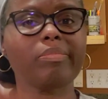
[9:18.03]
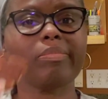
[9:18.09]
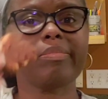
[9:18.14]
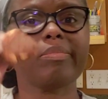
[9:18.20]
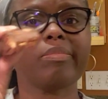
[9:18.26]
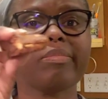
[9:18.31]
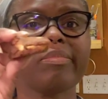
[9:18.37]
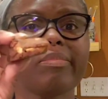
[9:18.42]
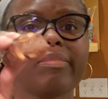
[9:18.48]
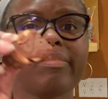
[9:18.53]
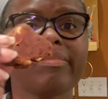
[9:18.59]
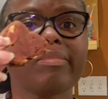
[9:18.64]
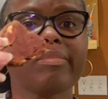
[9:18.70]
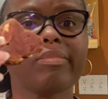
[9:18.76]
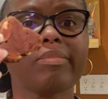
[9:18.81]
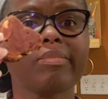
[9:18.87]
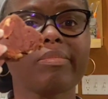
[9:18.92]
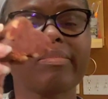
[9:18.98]

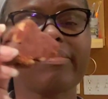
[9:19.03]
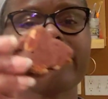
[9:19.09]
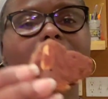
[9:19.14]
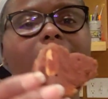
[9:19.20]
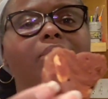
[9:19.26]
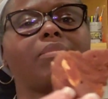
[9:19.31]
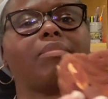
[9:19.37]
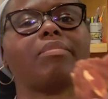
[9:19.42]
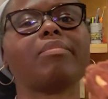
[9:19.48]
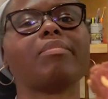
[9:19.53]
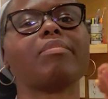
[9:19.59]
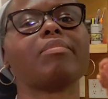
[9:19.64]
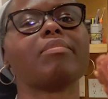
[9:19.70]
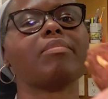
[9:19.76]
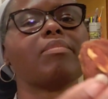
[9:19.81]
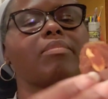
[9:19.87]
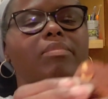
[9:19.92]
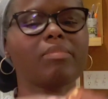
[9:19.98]

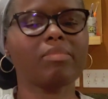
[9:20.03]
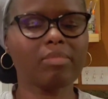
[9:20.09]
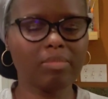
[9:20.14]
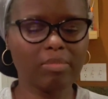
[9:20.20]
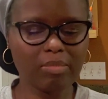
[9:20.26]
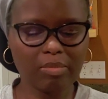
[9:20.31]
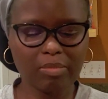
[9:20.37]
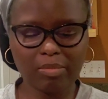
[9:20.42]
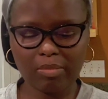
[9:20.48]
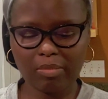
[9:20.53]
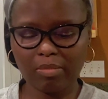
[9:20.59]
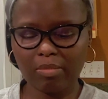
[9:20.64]
[no speech]